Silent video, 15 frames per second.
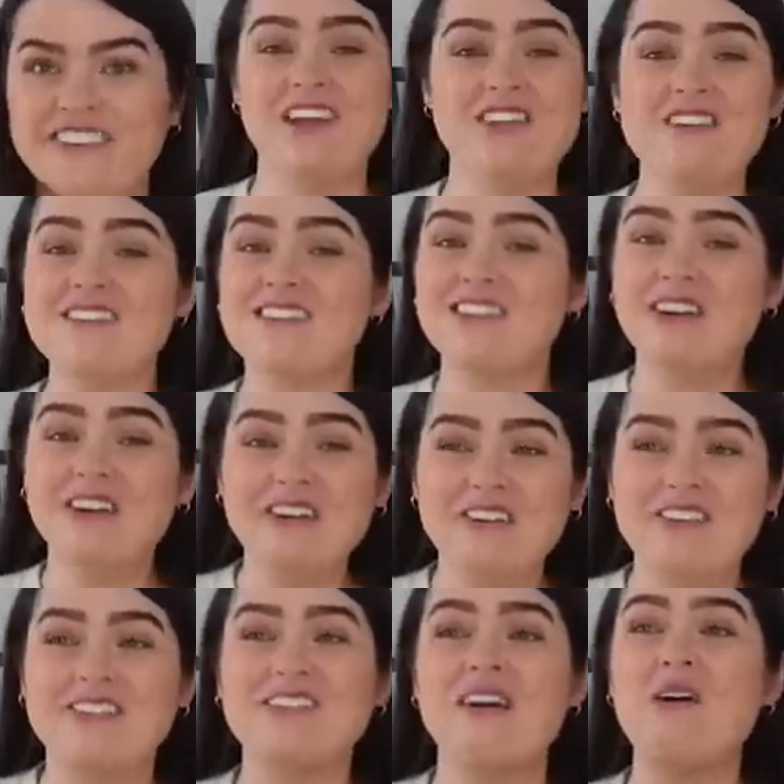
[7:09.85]
It just
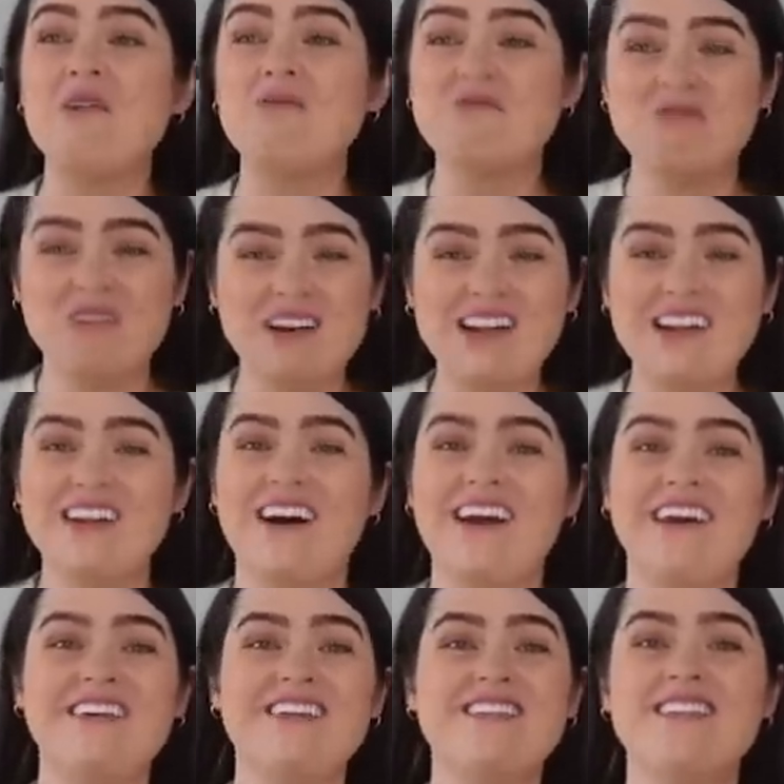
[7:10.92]
looks really
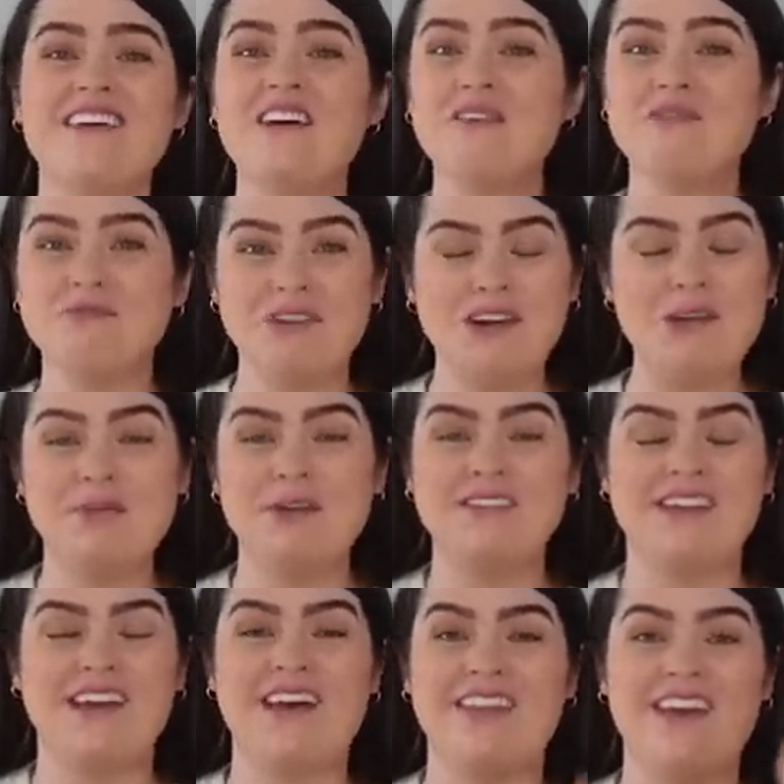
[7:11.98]
nice, really put
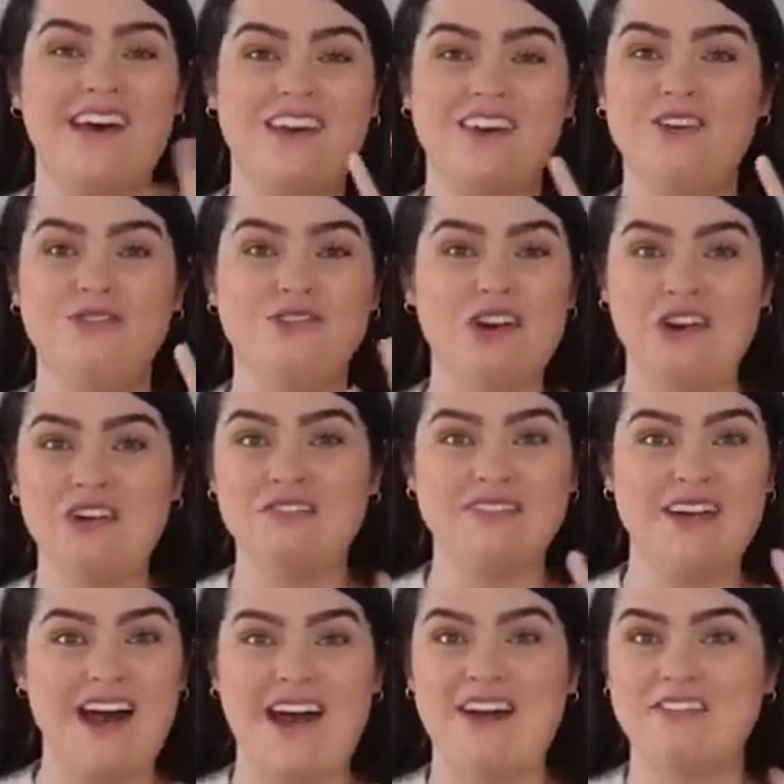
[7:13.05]
together, and you
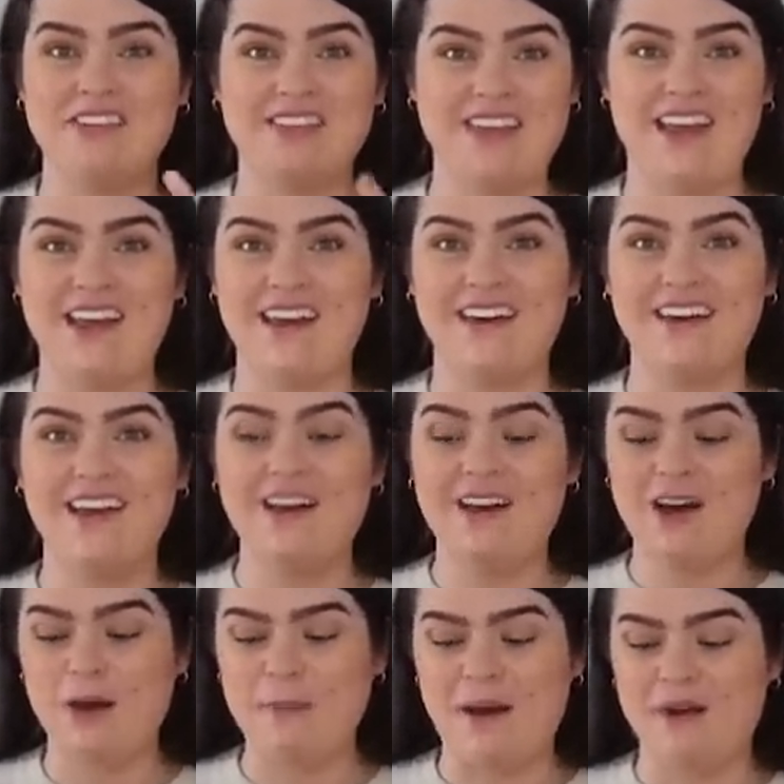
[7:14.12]
don't have to think
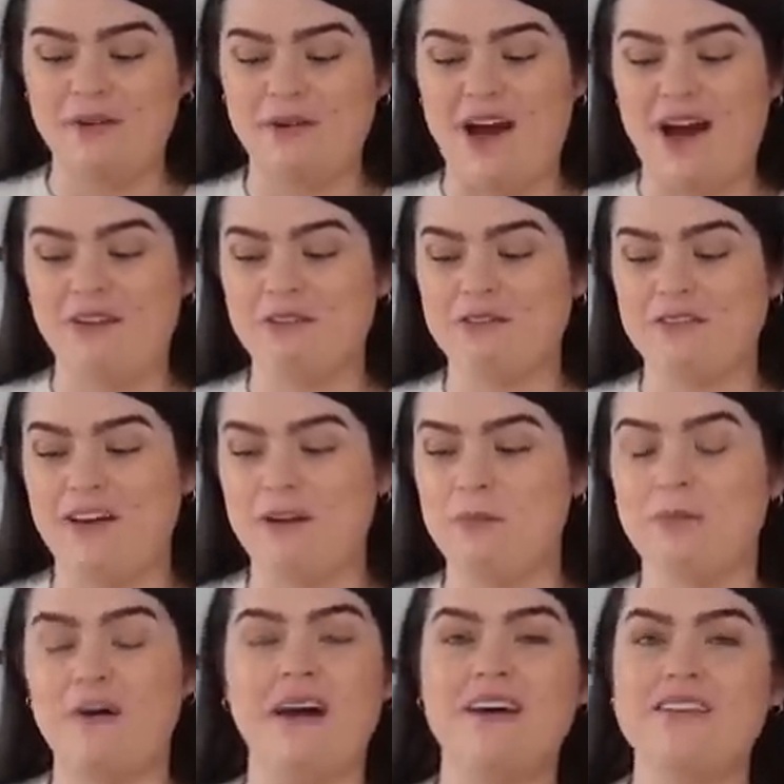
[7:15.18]
about your outfit.
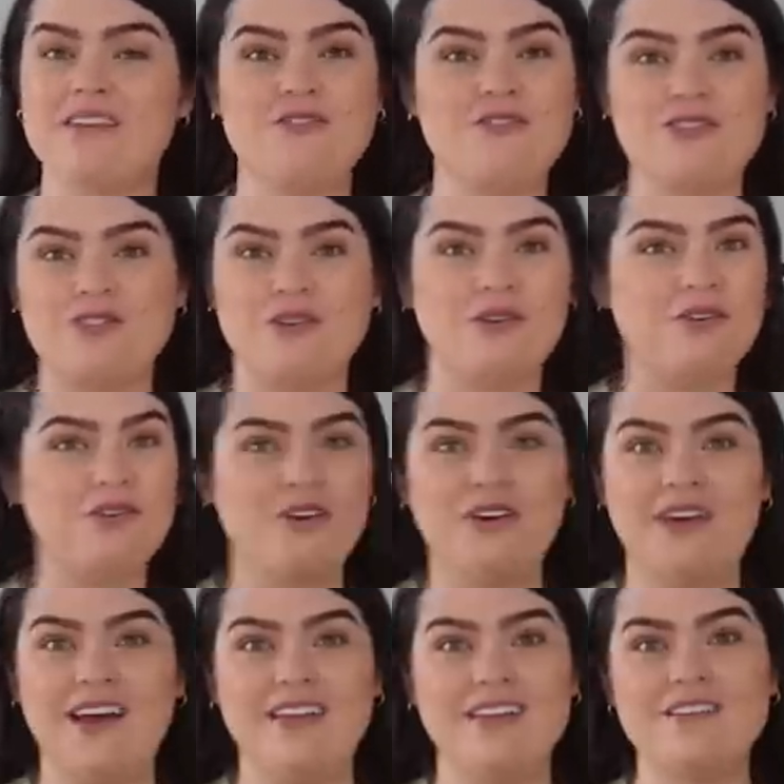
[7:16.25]
But as I've just gone through
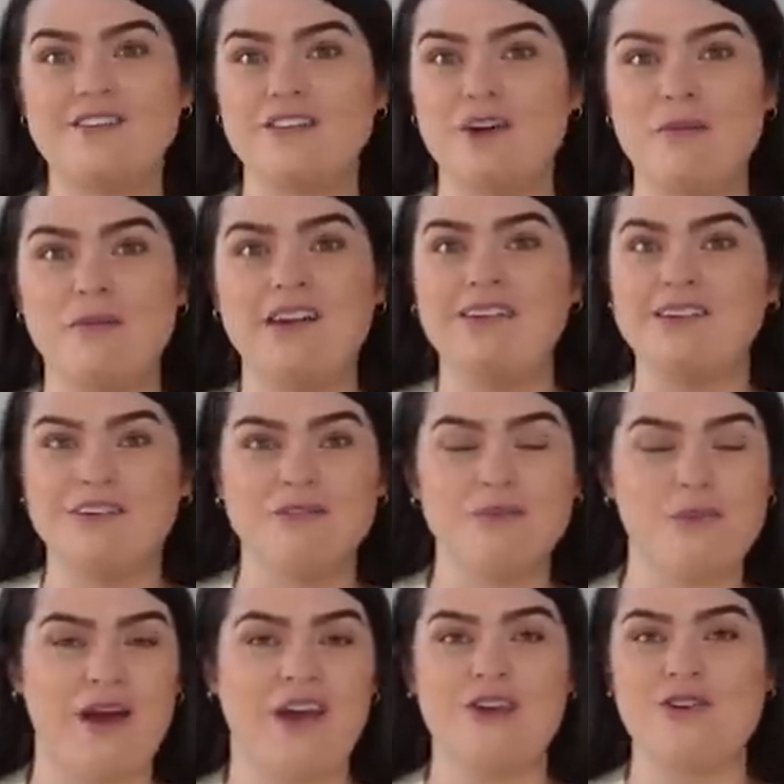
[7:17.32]
here, there's so many different
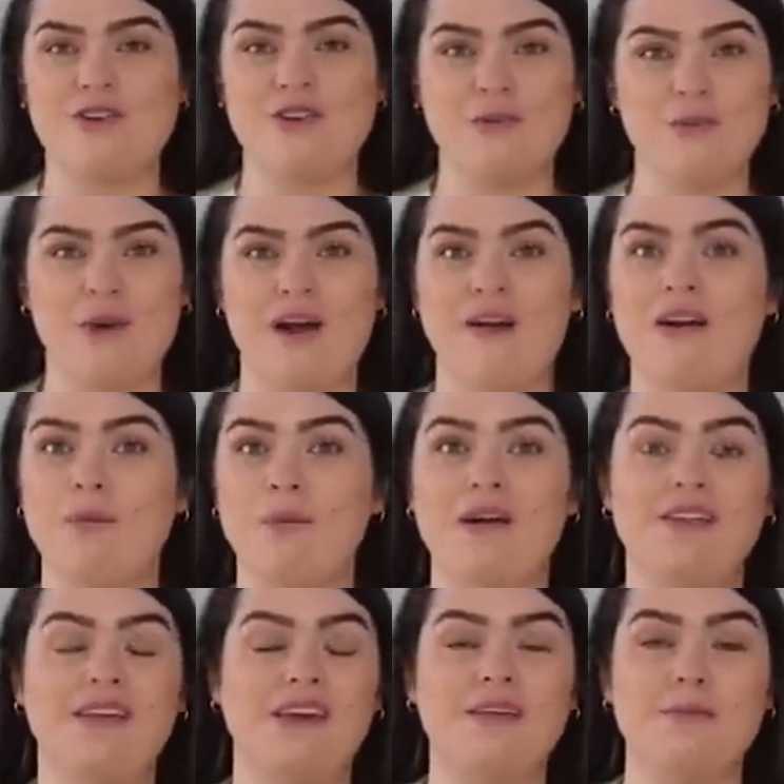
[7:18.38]
ways you can wear it
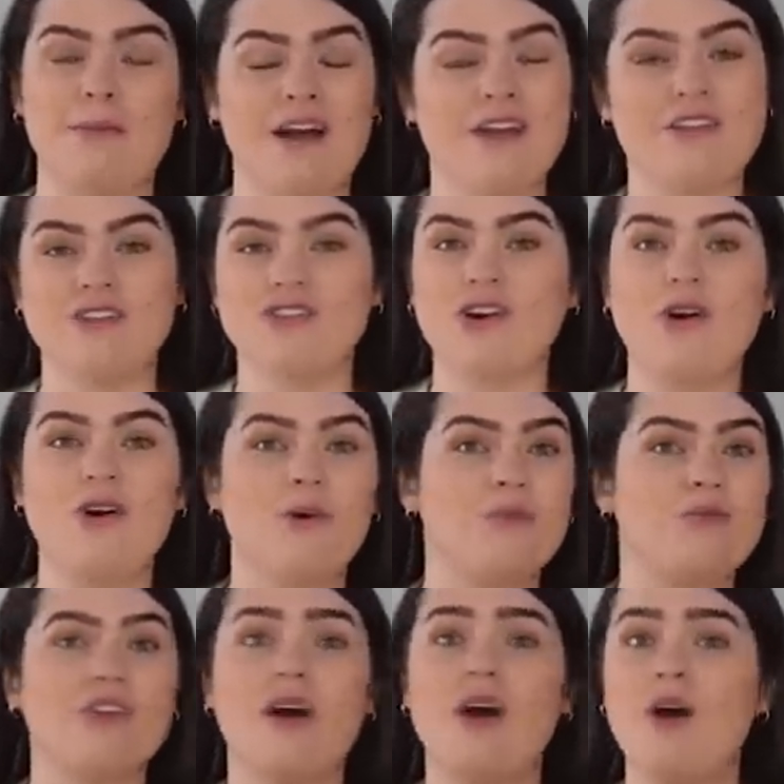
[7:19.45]
with either matching
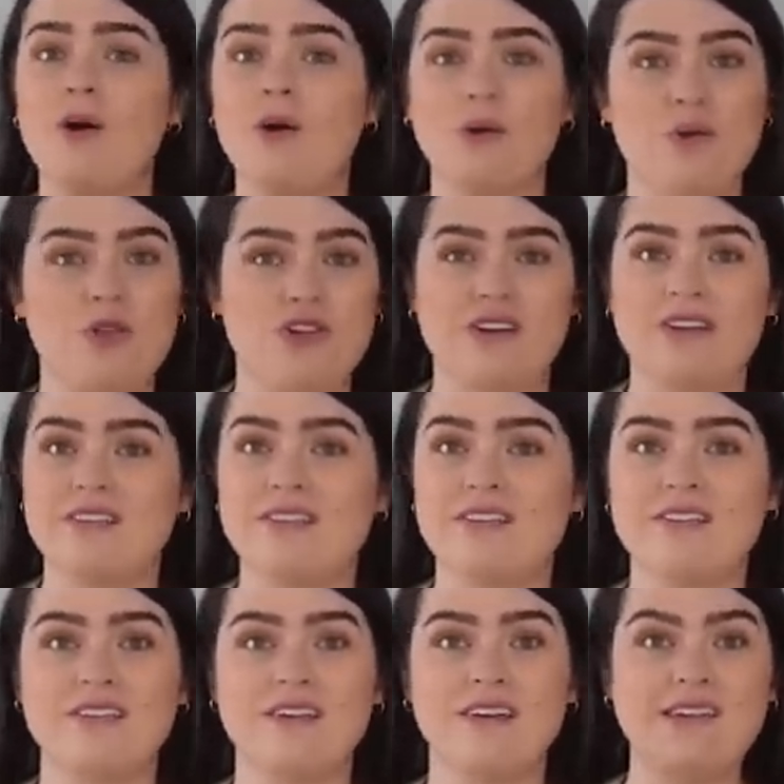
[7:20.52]
tops or
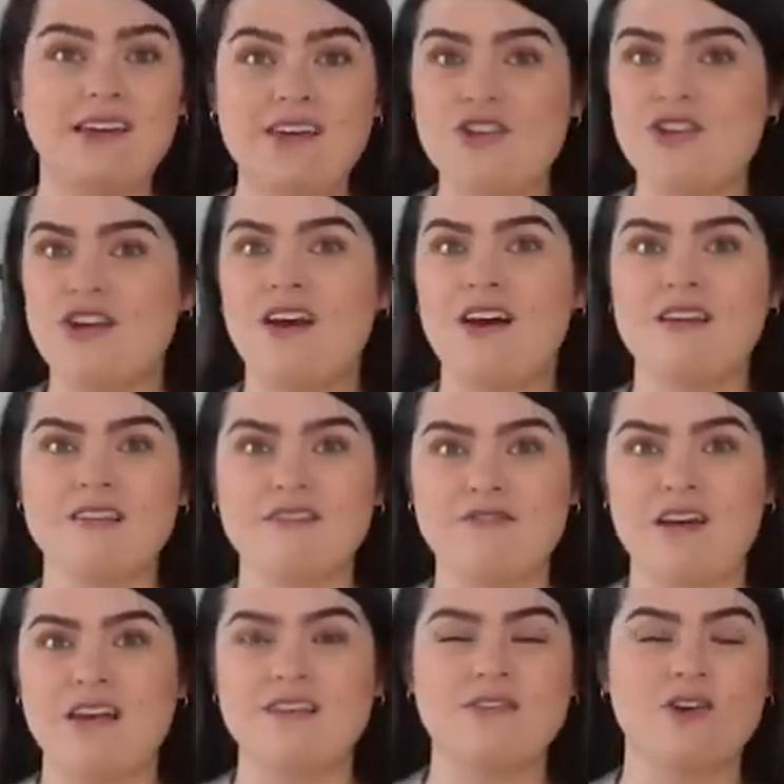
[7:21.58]
just t-shirts,
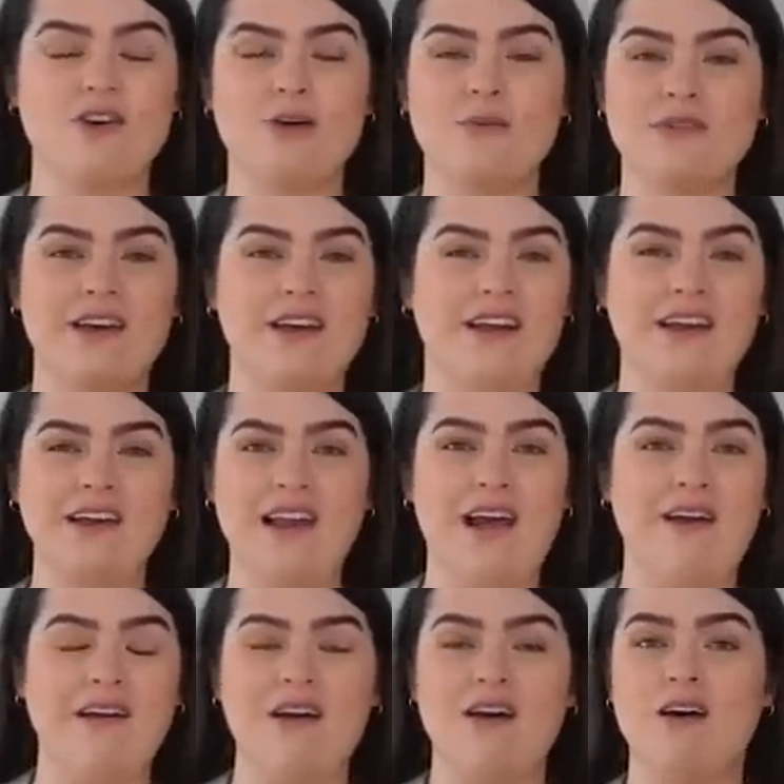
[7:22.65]
vest tops, and like
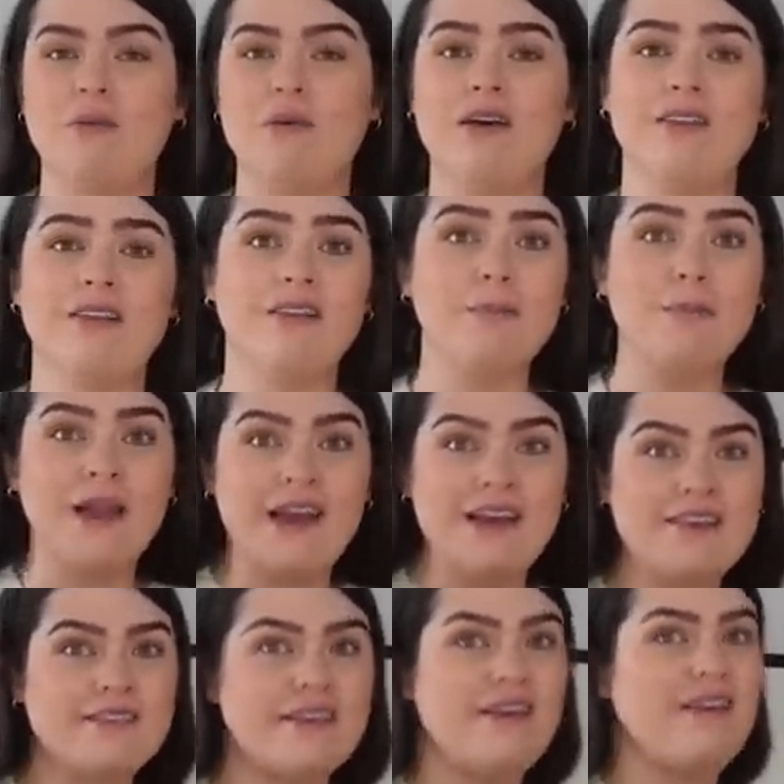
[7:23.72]
layering it up with the
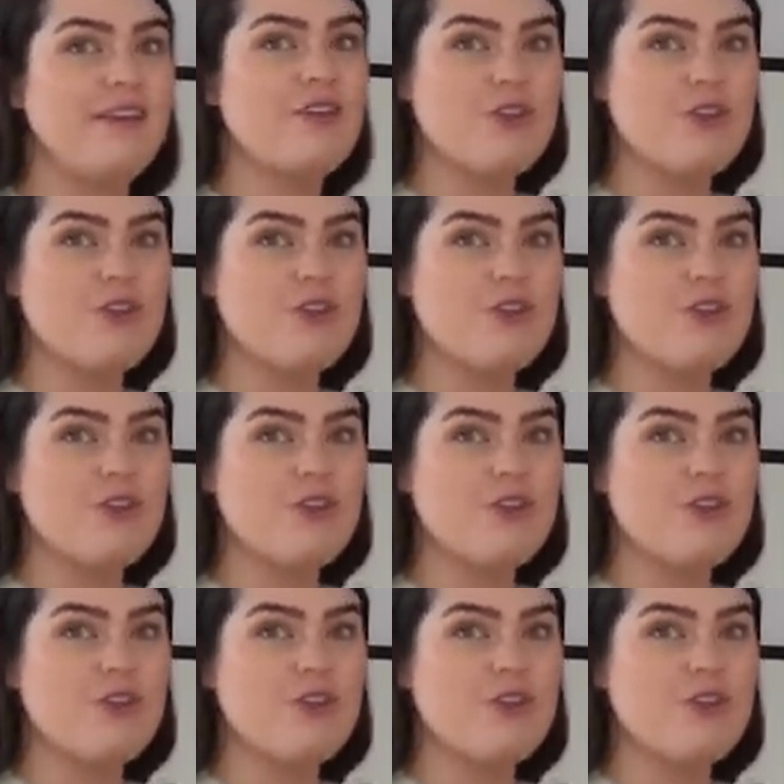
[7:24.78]
blazer, the